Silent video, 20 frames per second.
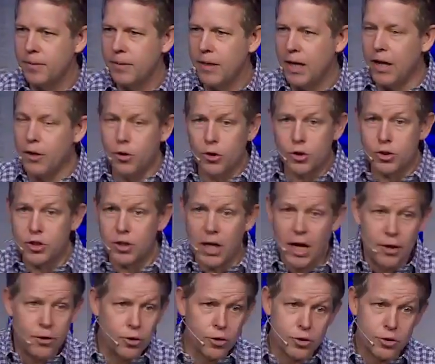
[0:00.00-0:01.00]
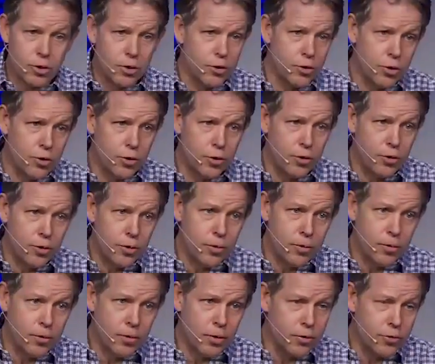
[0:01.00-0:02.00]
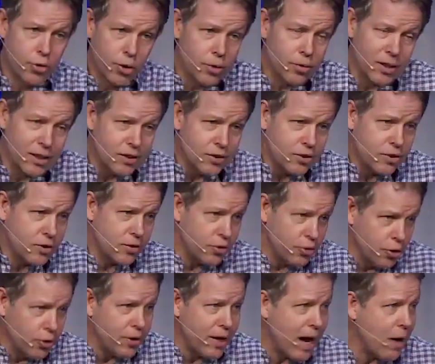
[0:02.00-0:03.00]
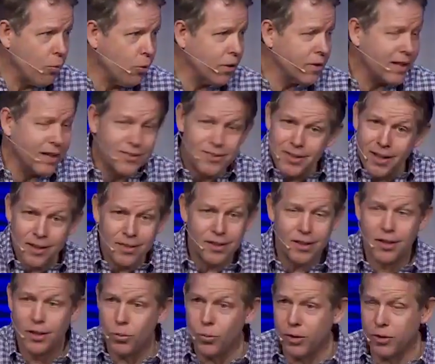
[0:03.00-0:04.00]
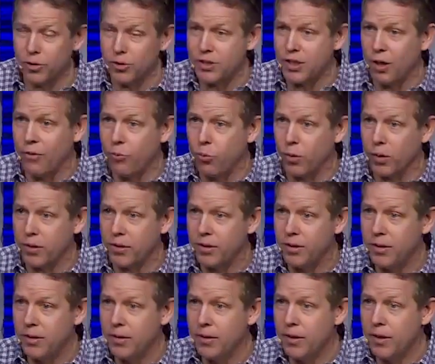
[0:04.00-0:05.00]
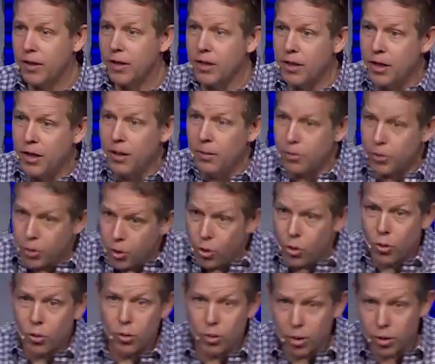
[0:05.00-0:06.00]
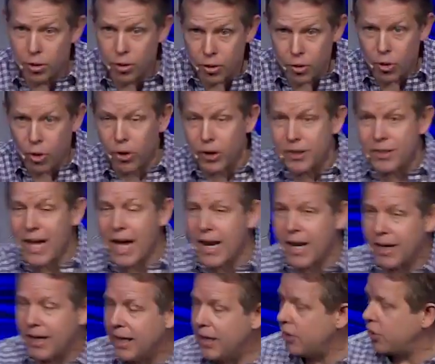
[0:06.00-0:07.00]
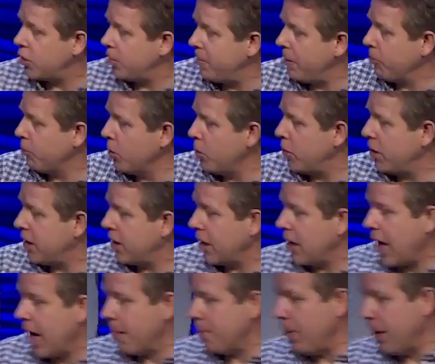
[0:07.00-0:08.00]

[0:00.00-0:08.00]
And yours and yours the truth is your net worth has nothing to do with your self-worth you your identity should be rooted in God.